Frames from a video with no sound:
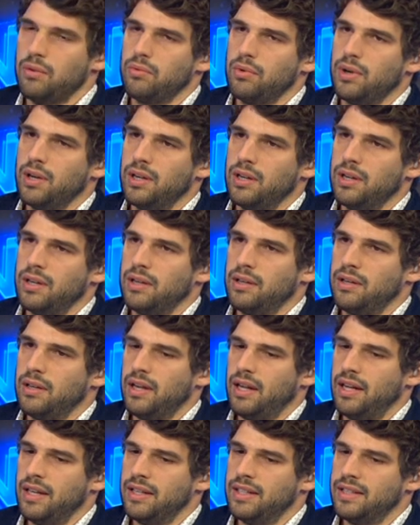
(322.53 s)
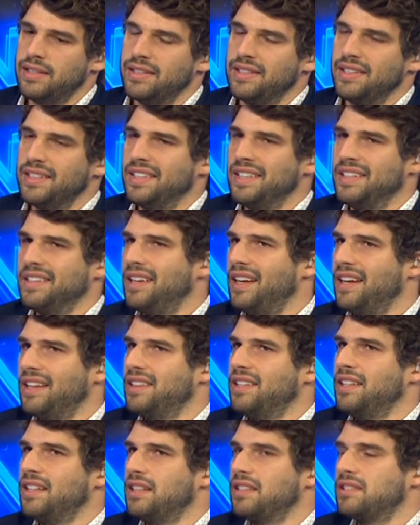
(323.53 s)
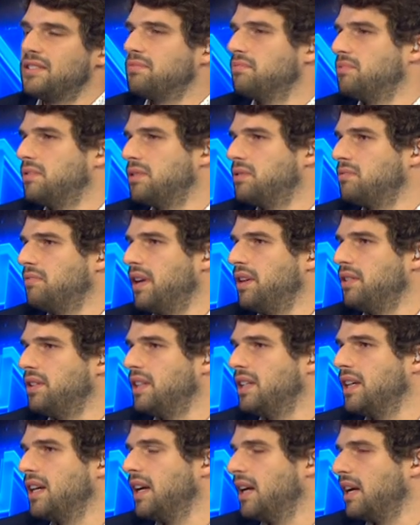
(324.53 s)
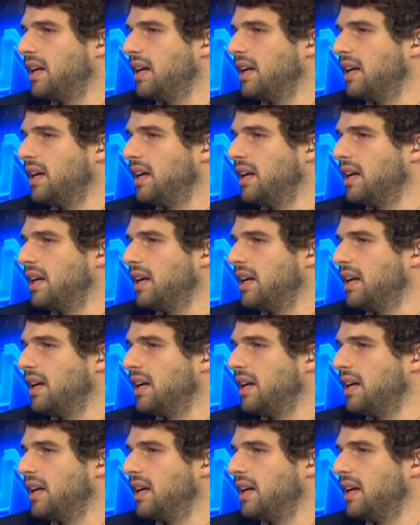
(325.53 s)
I think it's very